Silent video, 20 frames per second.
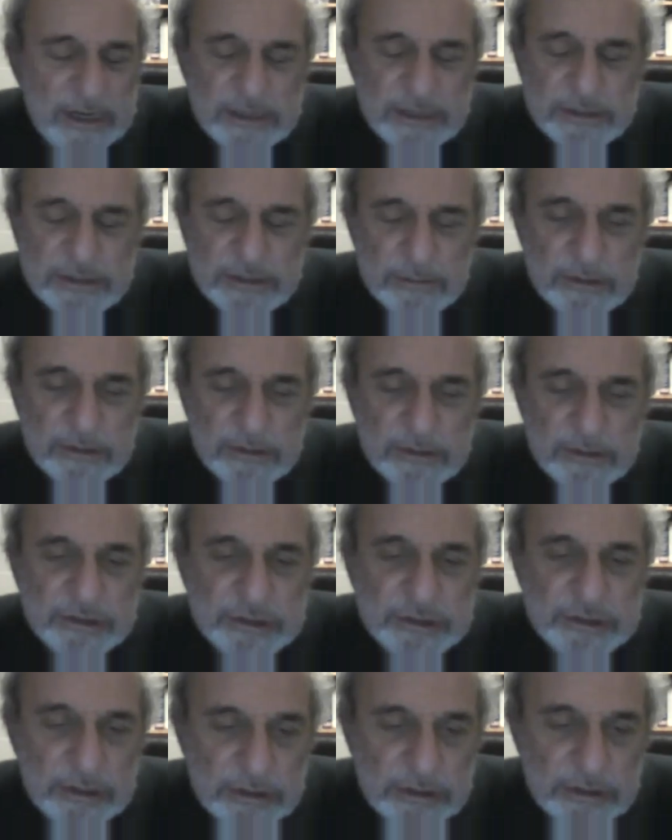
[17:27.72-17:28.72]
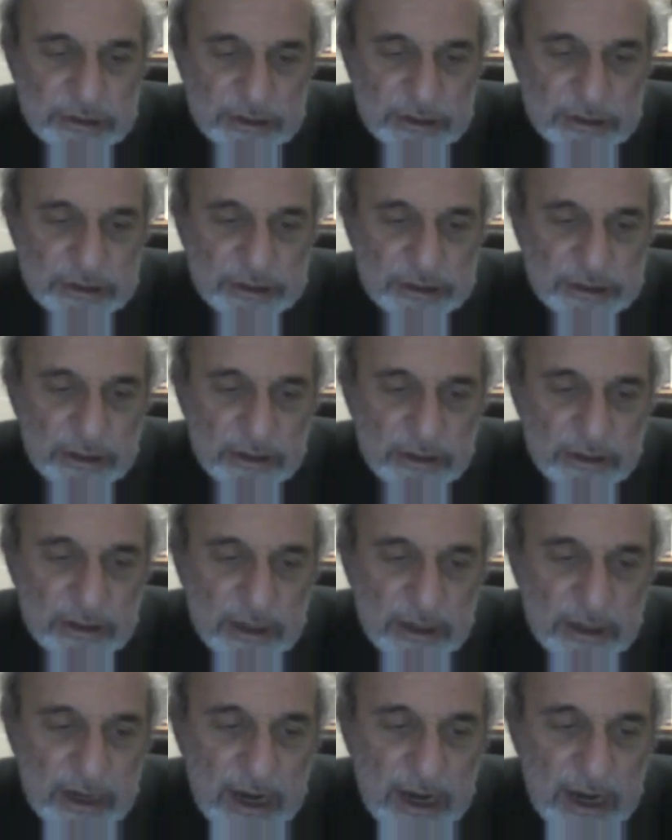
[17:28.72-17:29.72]
is the most astonishing song,
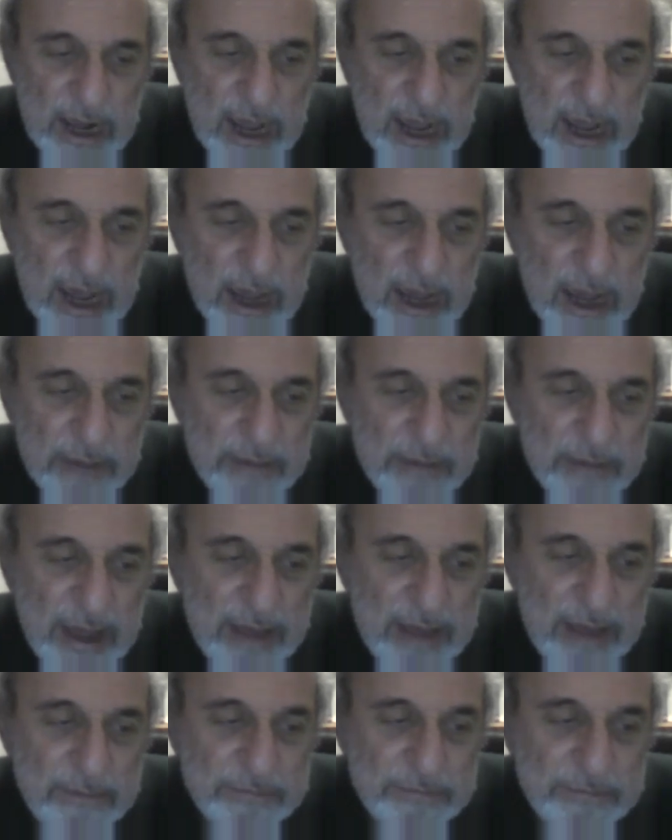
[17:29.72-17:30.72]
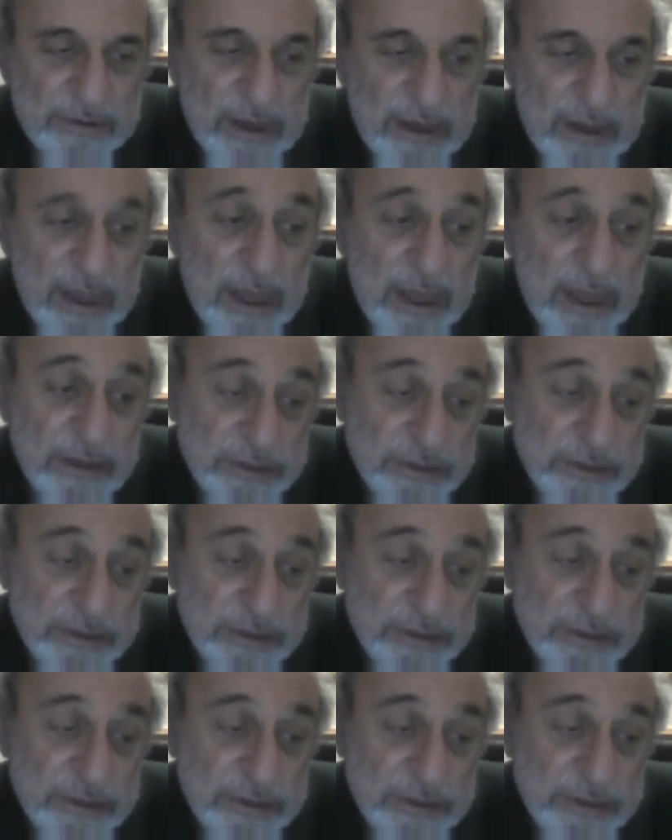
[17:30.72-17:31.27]
and this